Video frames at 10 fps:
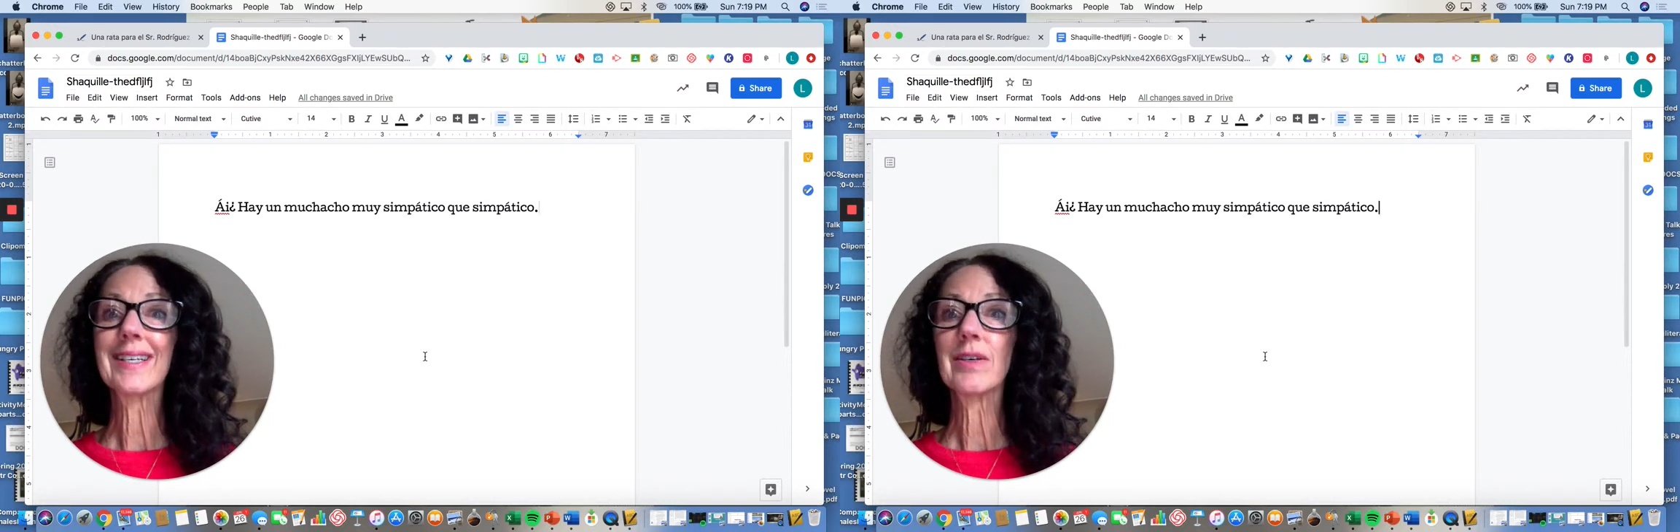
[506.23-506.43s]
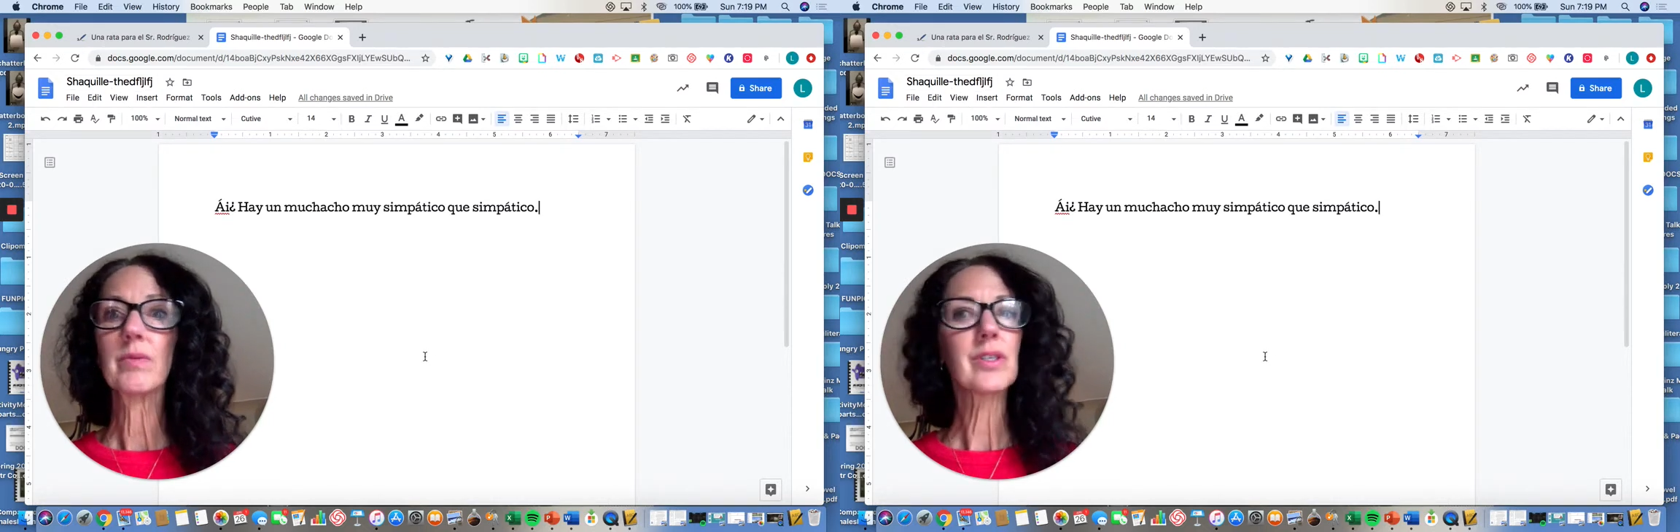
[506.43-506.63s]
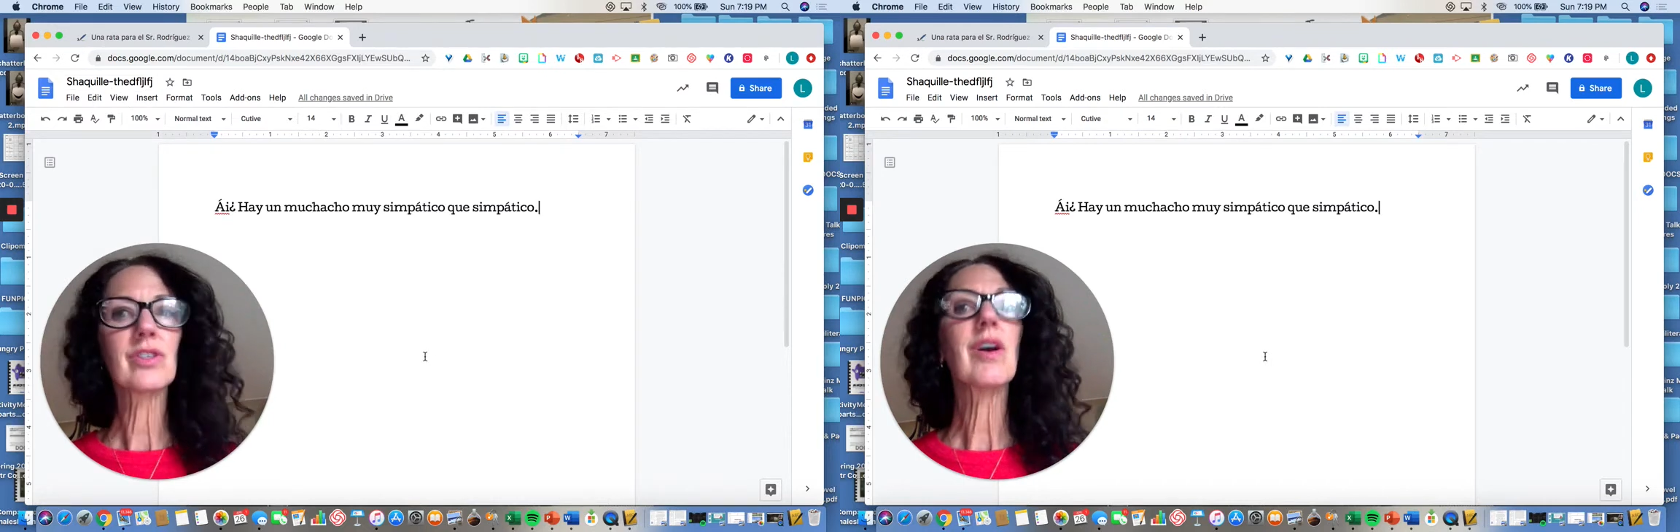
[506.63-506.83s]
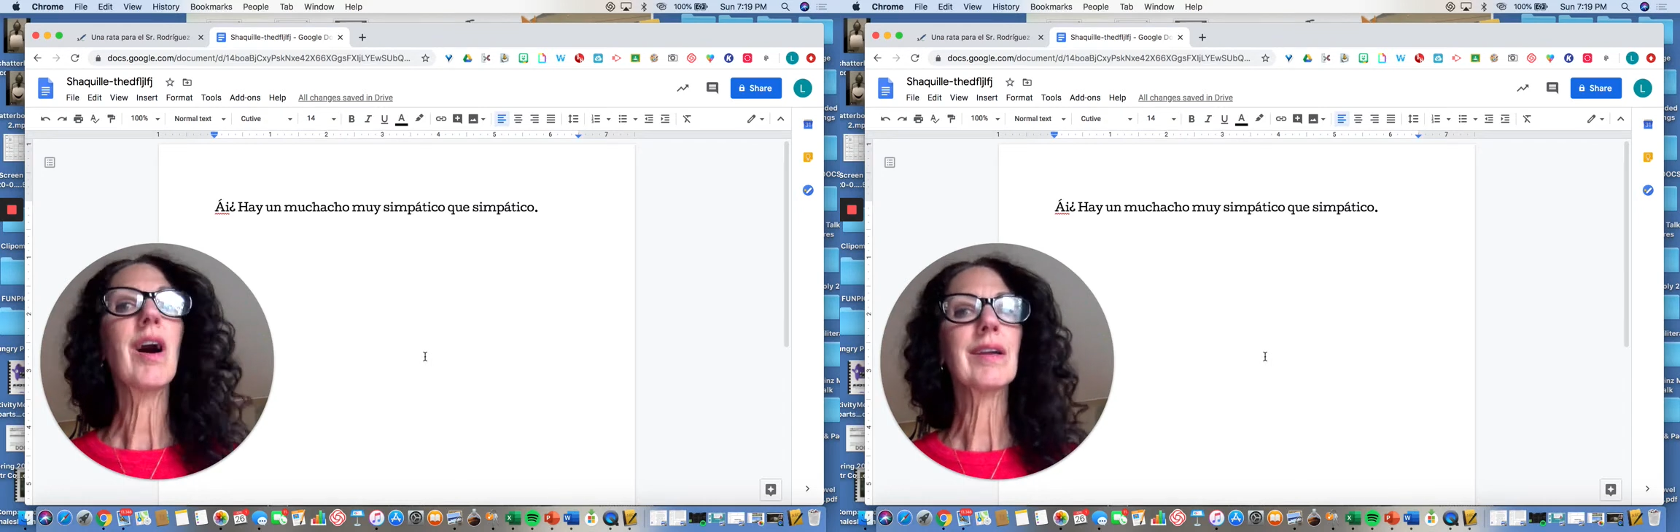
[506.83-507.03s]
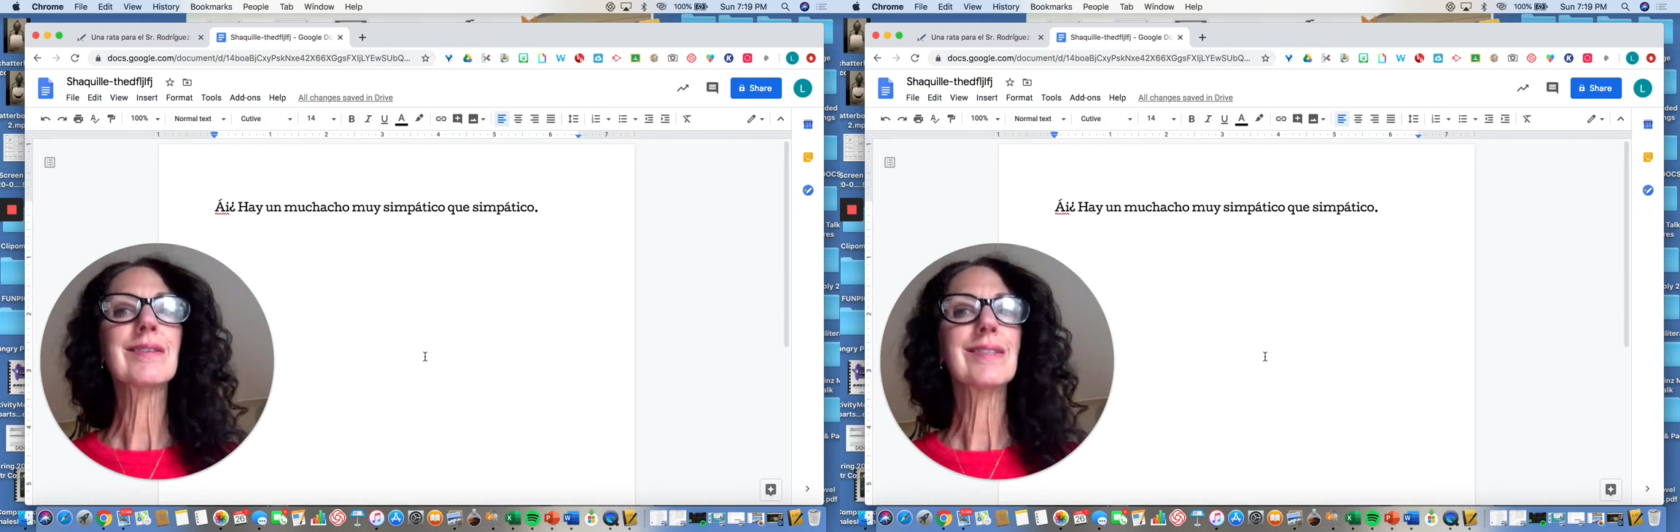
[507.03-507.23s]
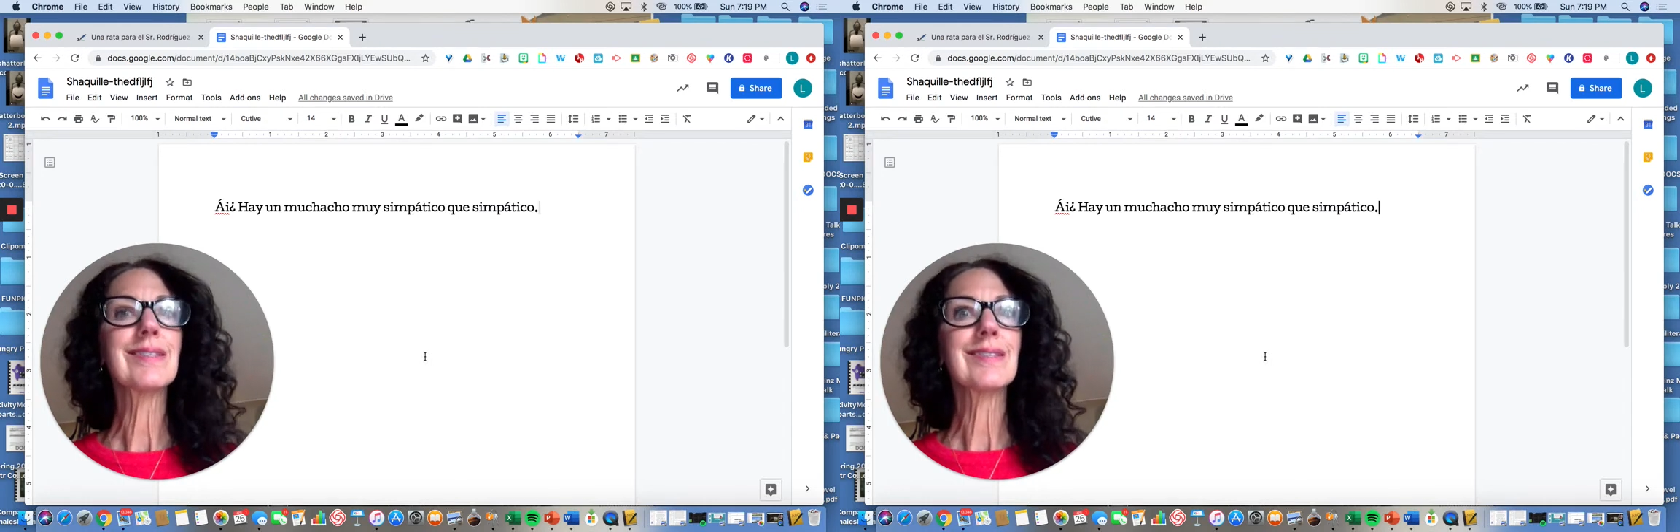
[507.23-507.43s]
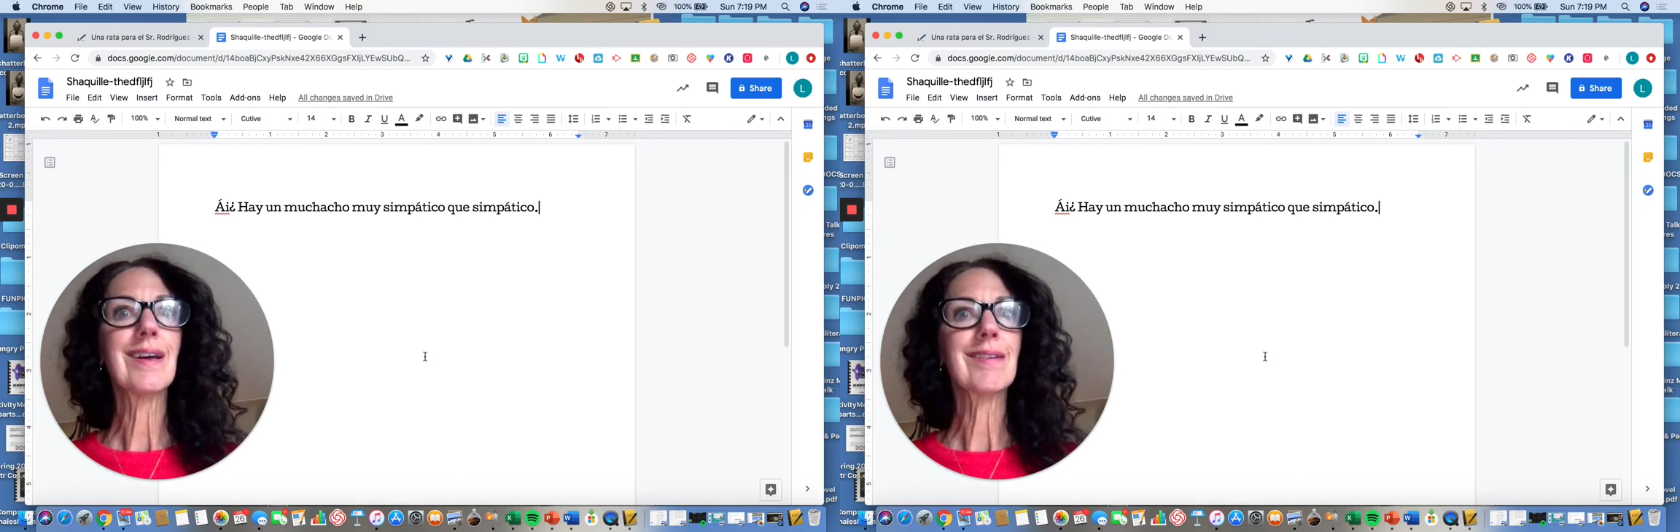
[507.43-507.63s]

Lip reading: which honestly is not